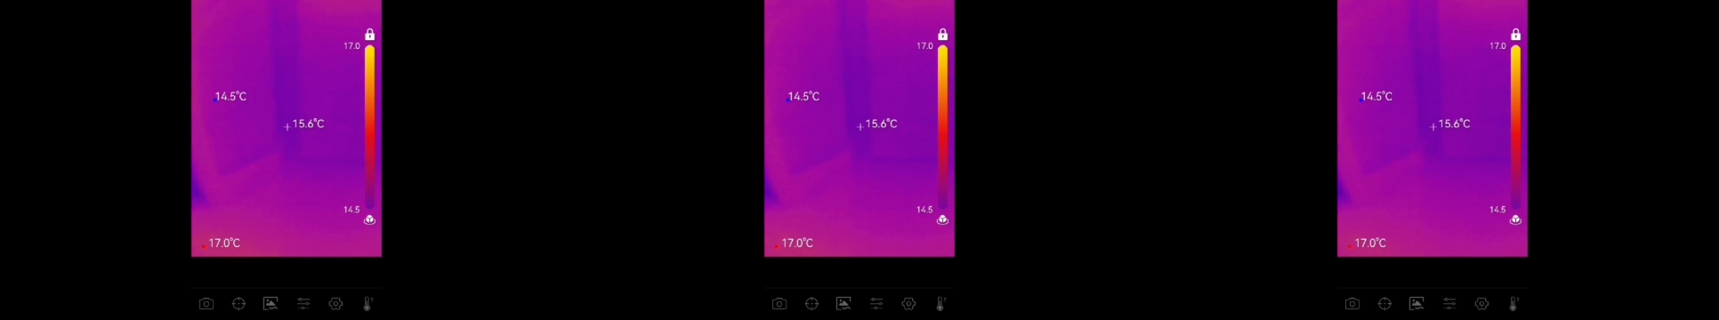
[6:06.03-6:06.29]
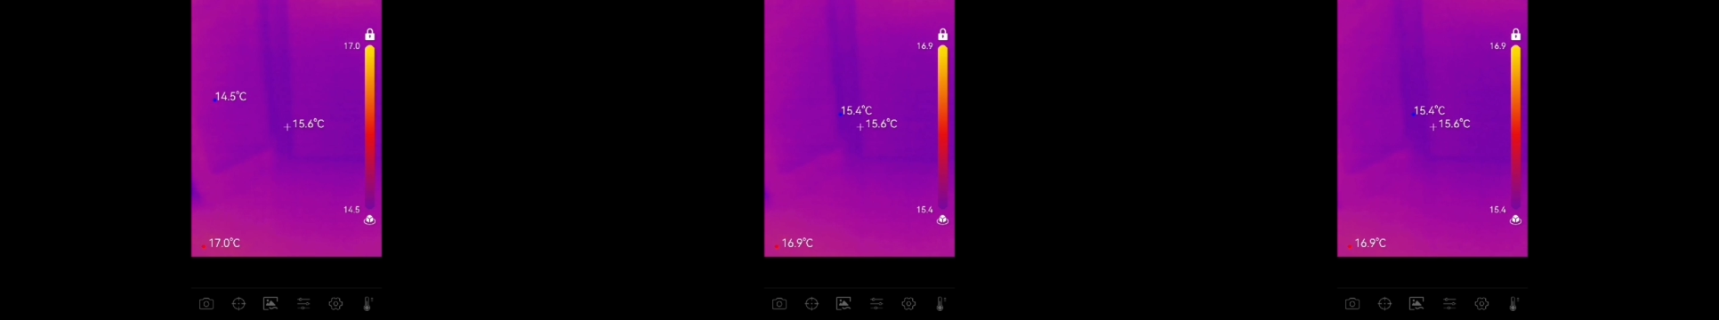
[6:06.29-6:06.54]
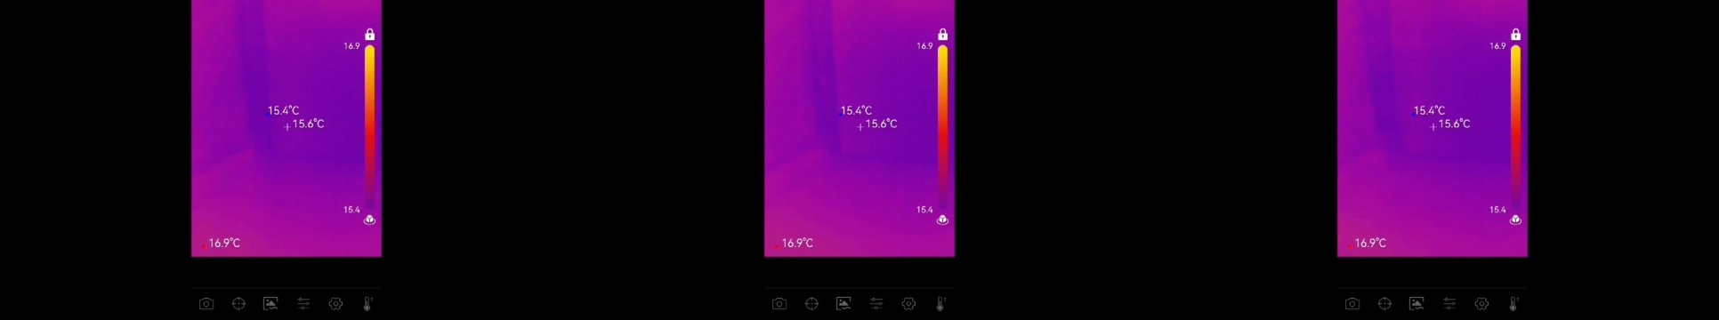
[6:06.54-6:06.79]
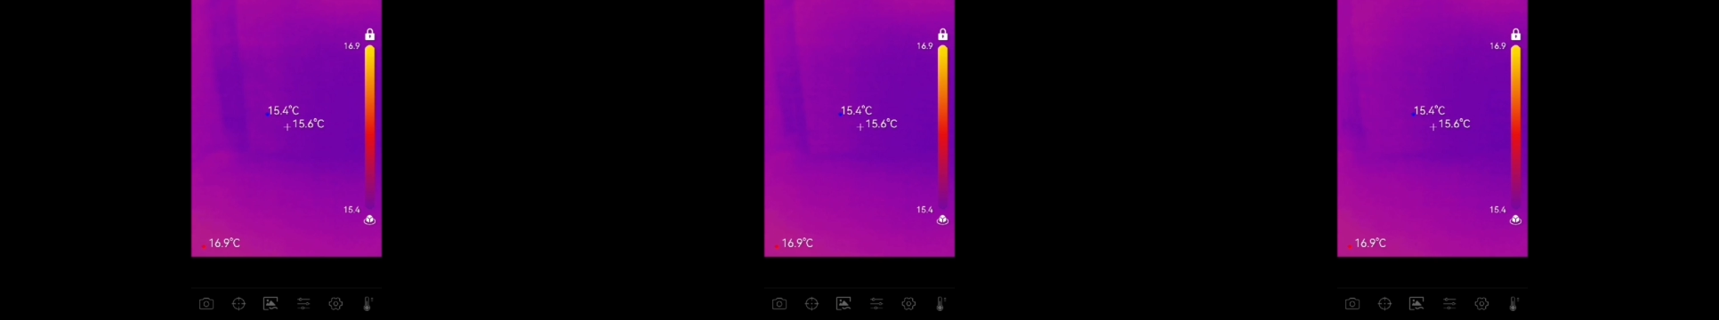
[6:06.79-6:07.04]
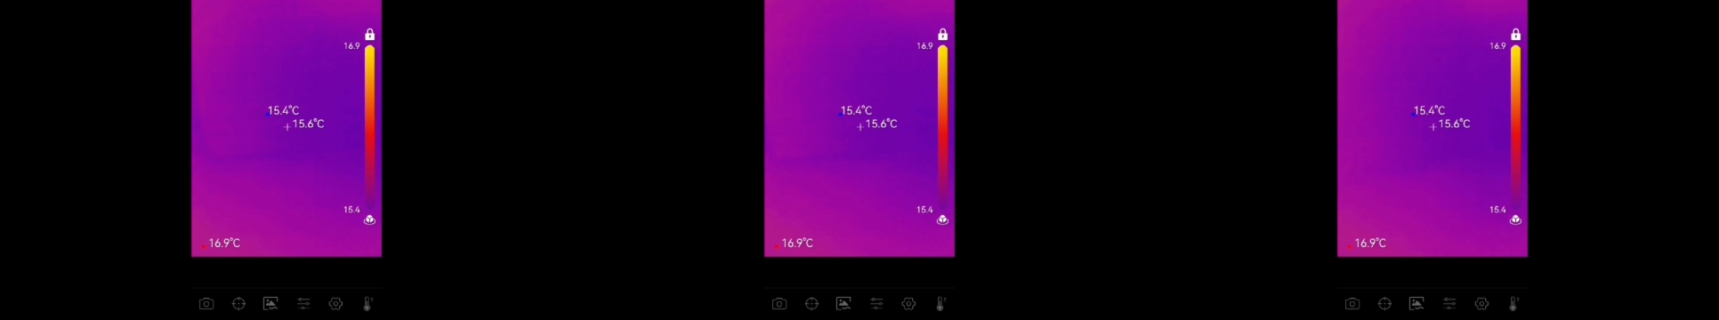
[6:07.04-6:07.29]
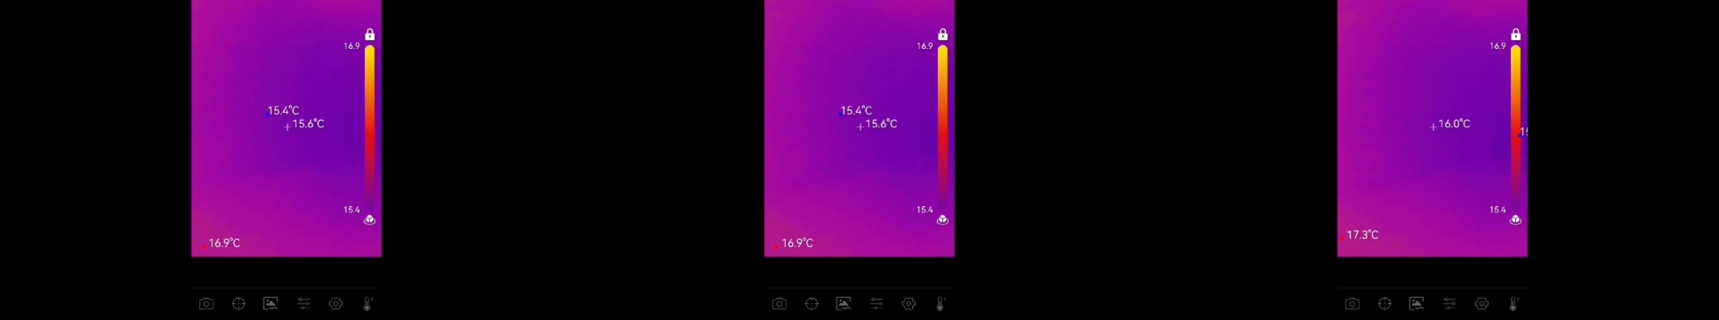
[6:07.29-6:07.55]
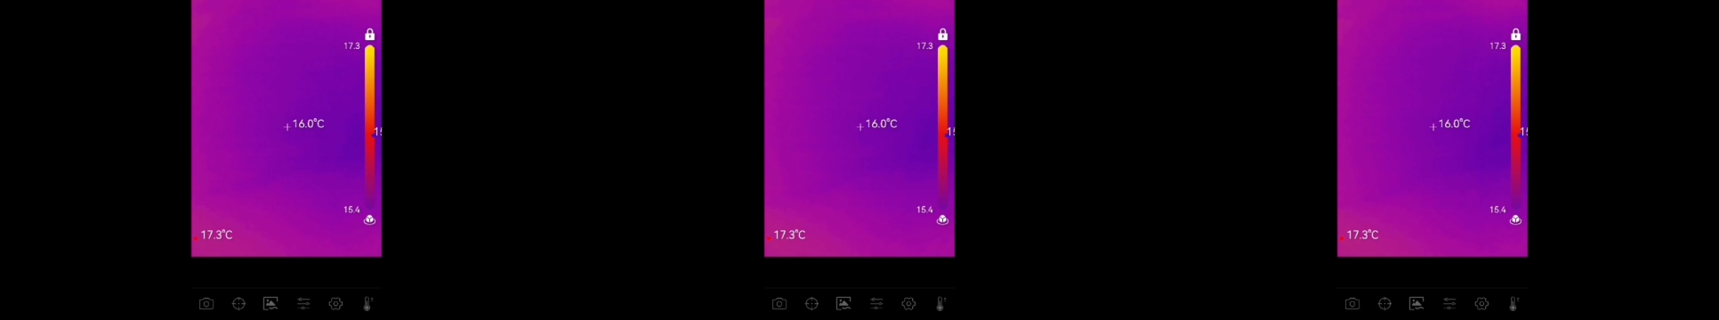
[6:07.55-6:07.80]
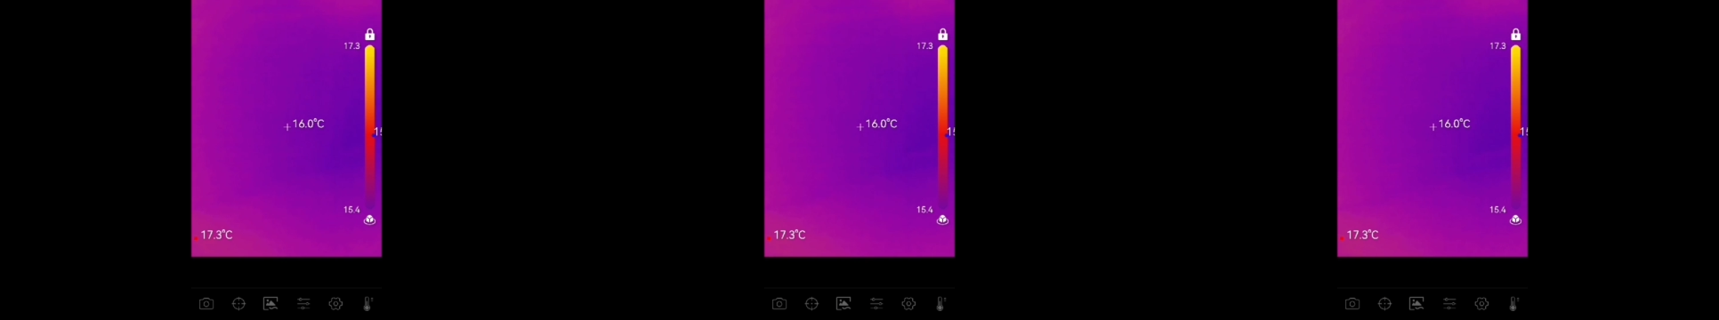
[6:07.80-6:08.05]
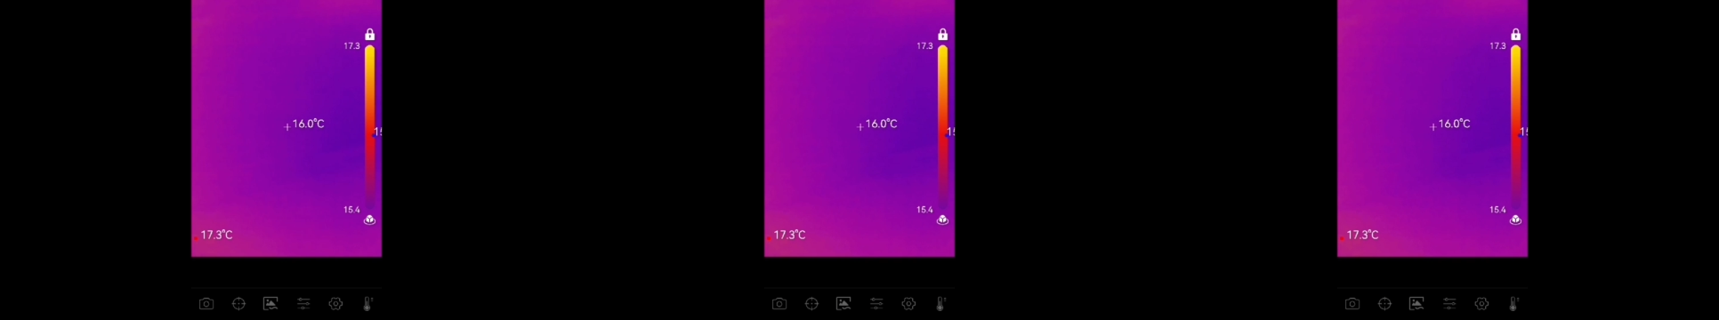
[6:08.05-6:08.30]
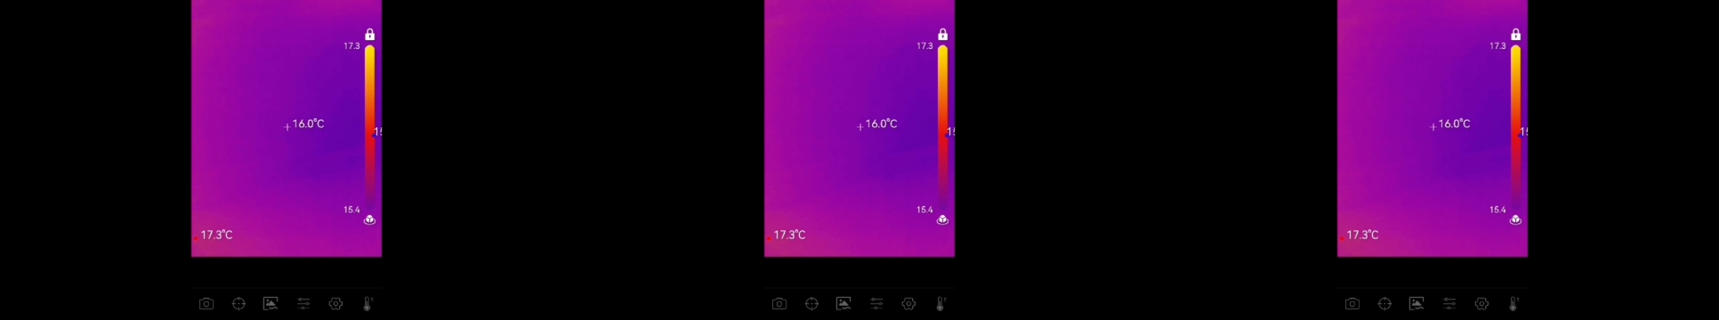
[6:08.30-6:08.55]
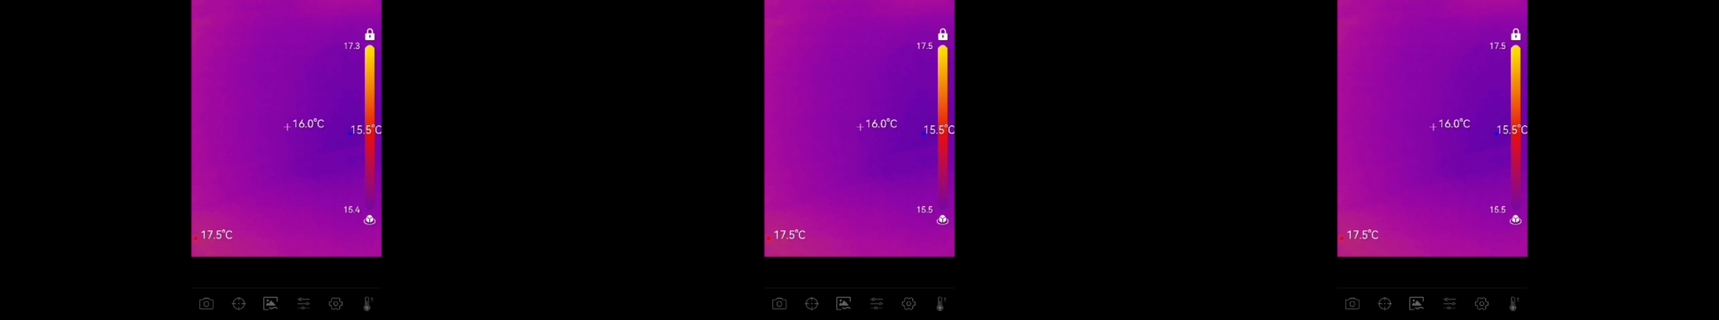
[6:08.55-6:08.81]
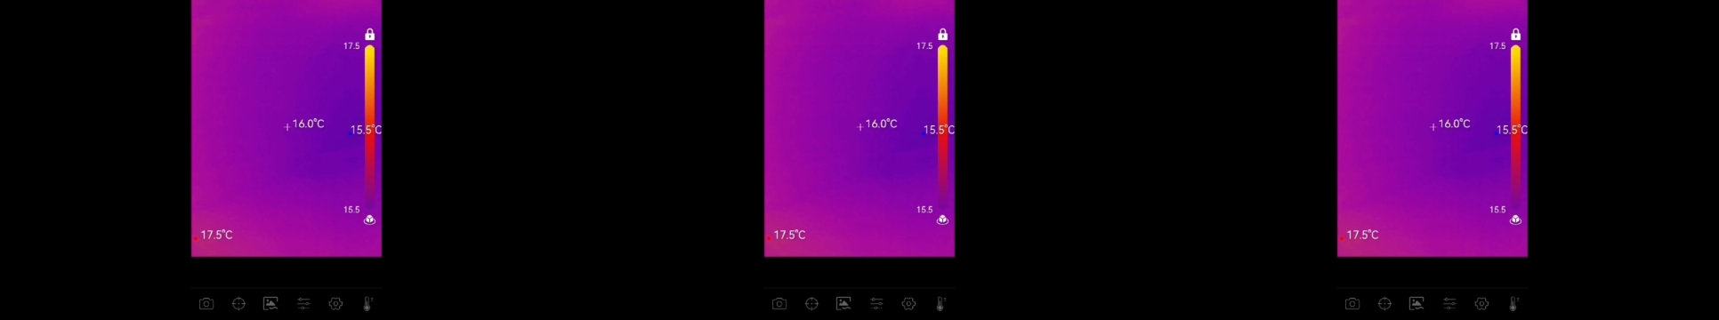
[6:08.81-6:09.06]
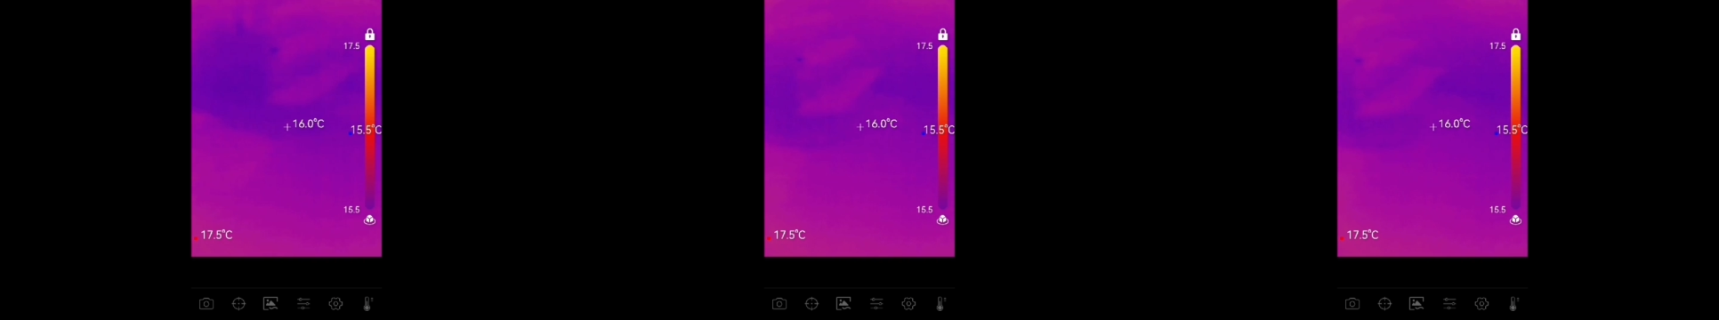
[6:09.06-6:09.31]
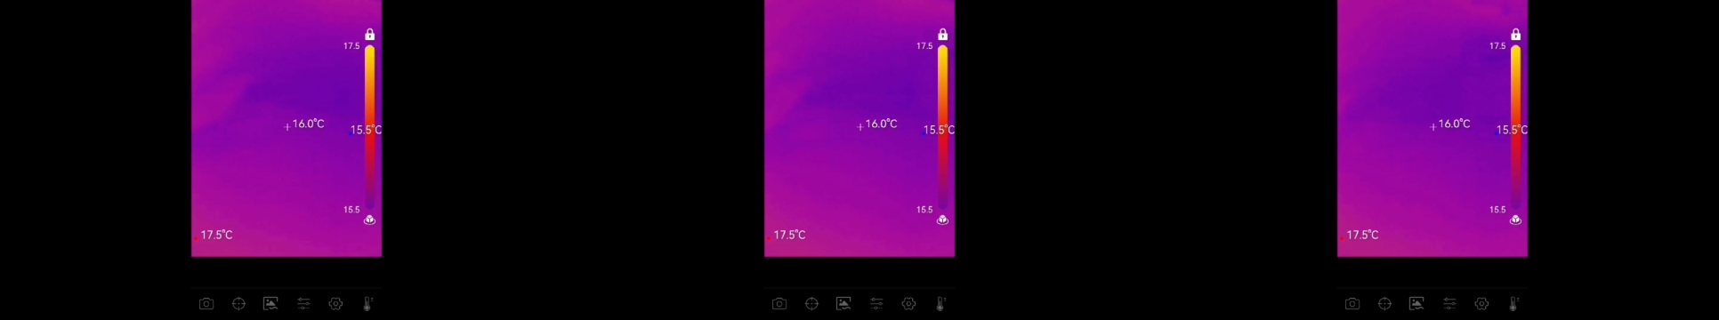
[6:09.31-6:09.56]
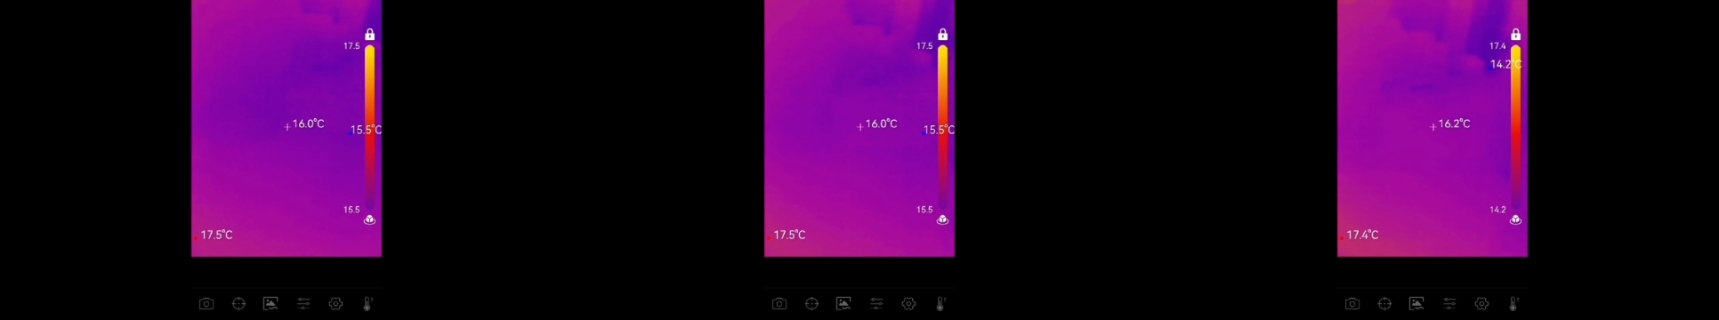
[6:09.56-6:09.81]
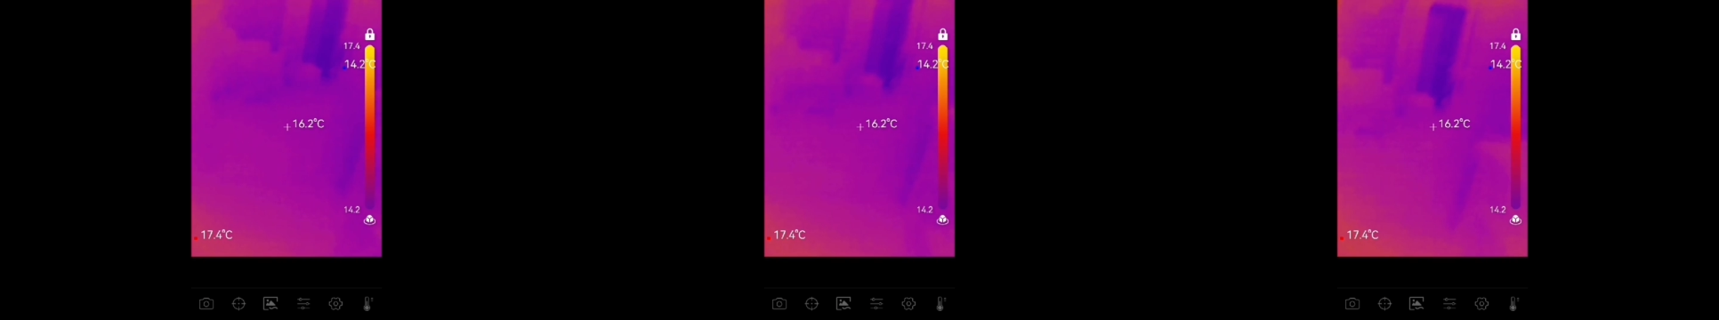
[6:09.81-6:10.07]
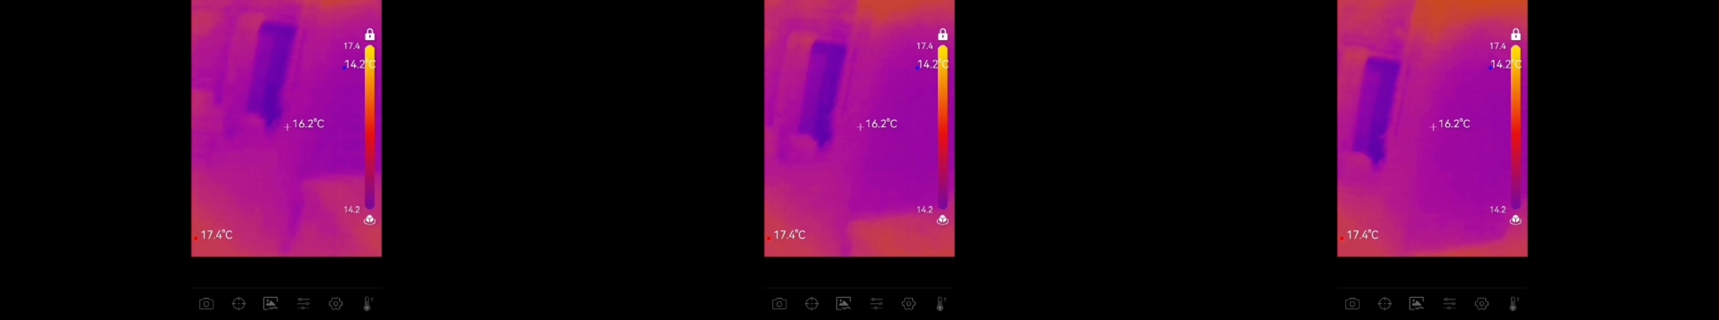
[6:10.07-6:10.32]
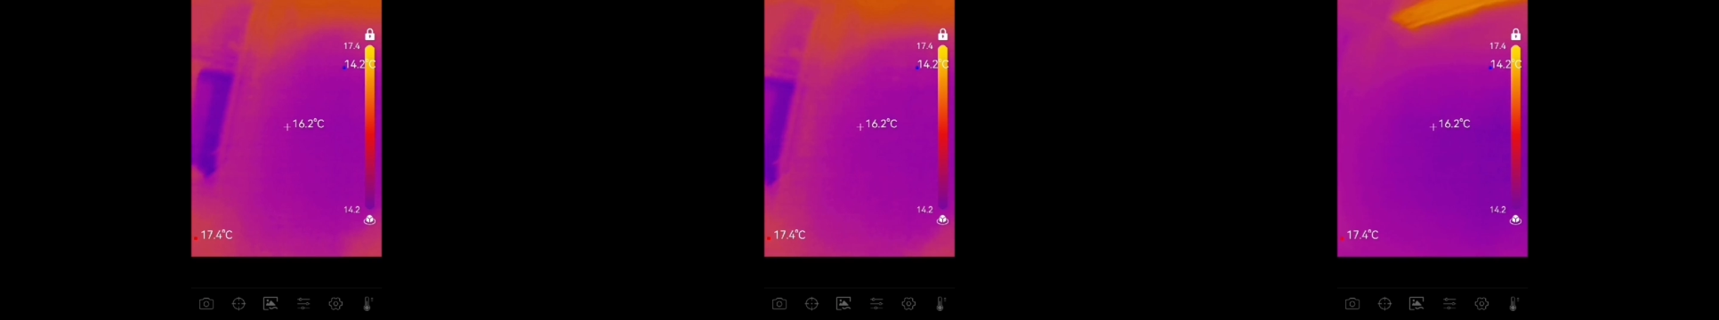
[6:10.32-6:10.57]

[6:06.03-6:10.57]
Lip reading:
[unreadable: no face in view]